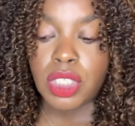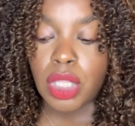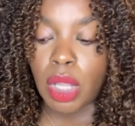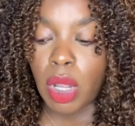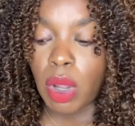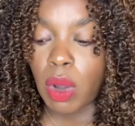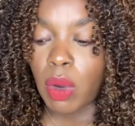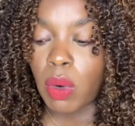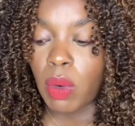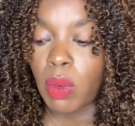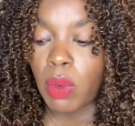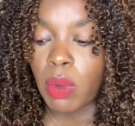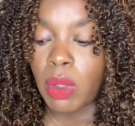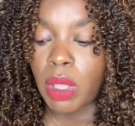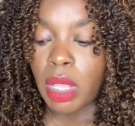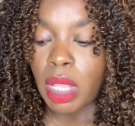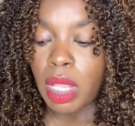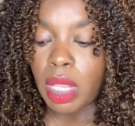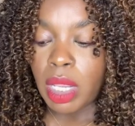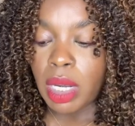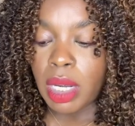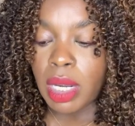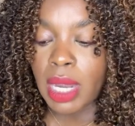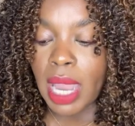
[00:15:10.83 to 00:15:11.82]
So
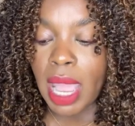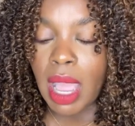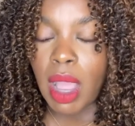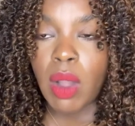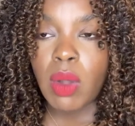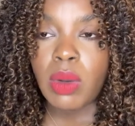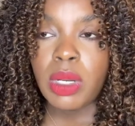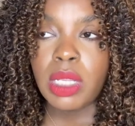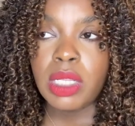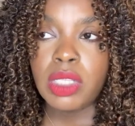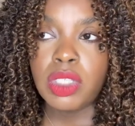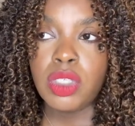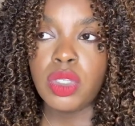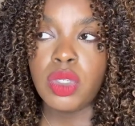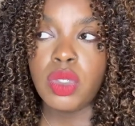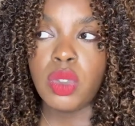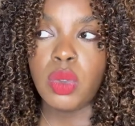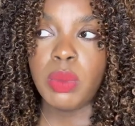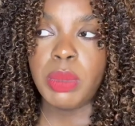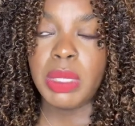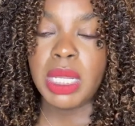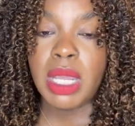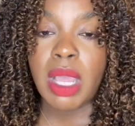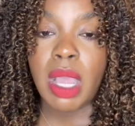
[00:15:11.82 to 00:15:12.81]
not only do
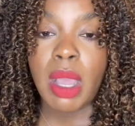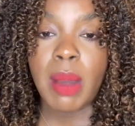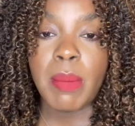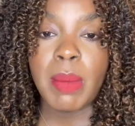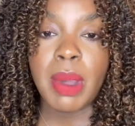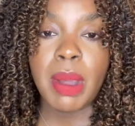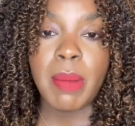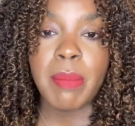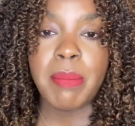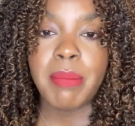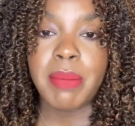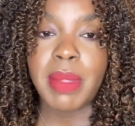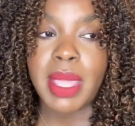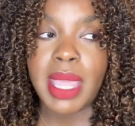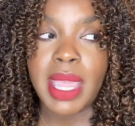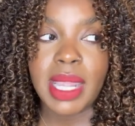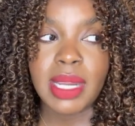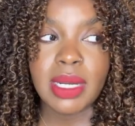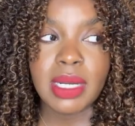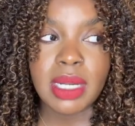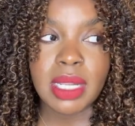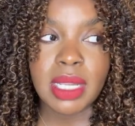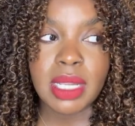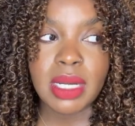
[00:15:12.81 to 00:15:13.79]
you become a
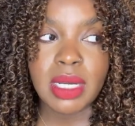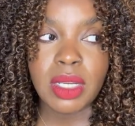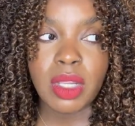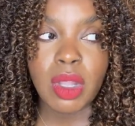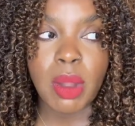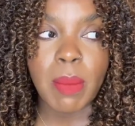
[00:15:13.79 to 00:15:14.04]
magnet,